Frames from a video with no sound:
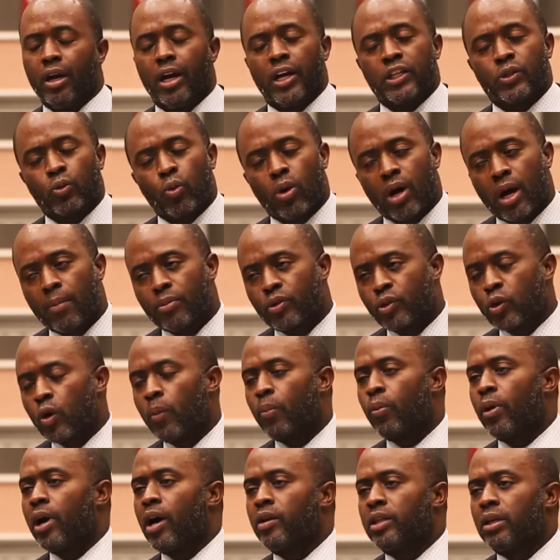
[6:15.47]
That's why I'm
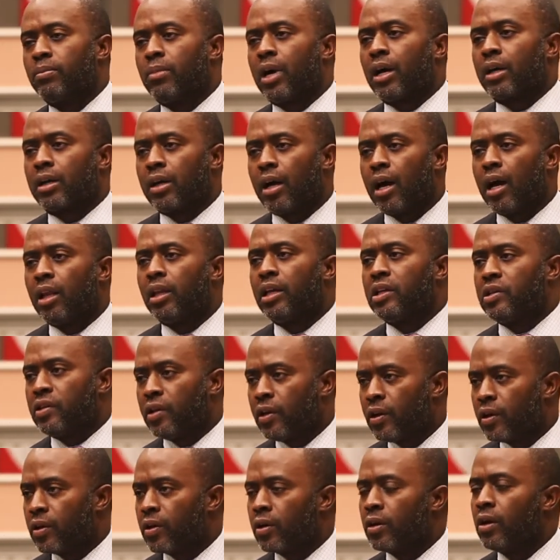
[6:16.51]
so proud that my colleagues
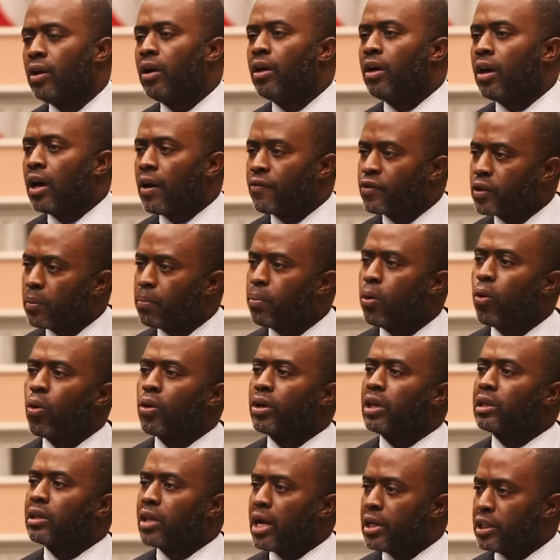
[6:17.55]
here have
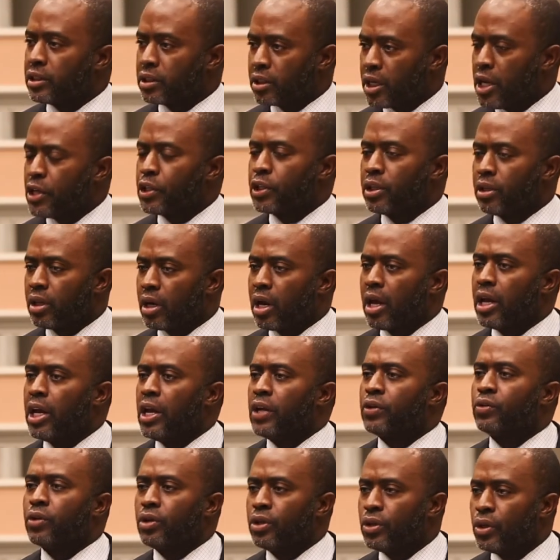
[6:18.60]
supported legislation that I
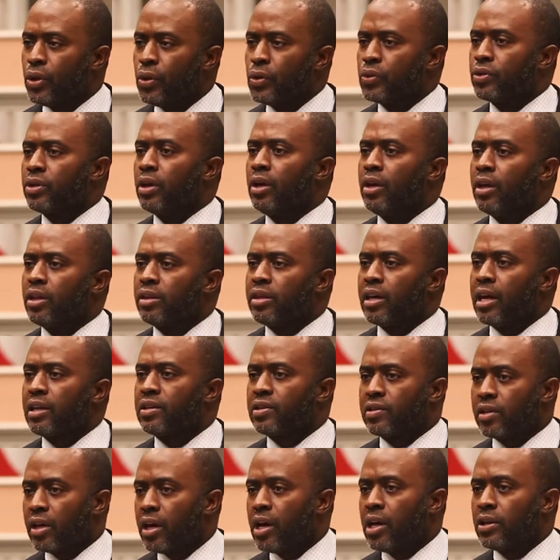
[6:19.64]
introduced
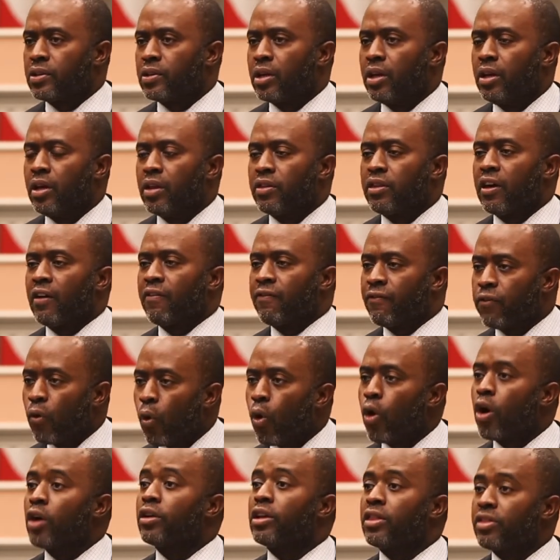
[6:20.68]
that says that
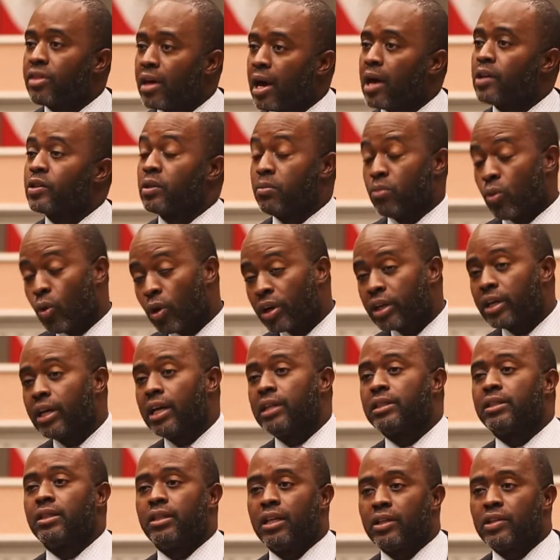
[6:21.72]
400,000 more
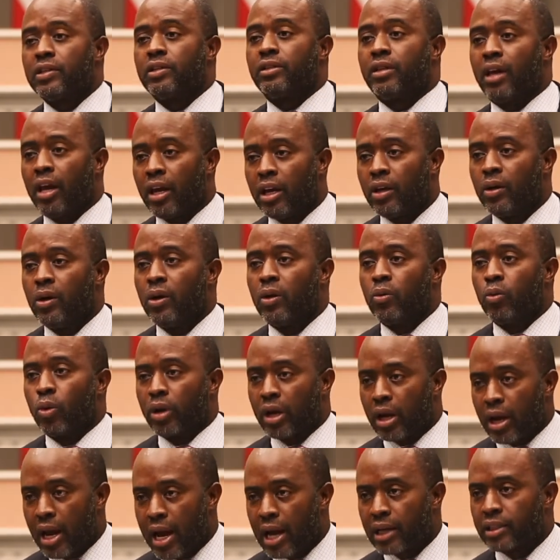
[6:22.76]
kids in this state
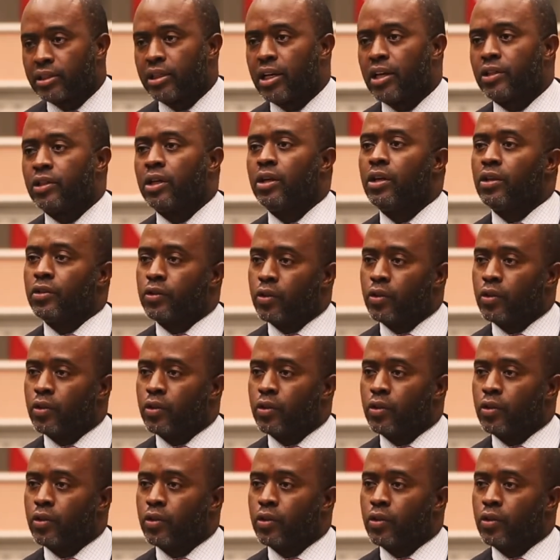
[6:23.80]
will get access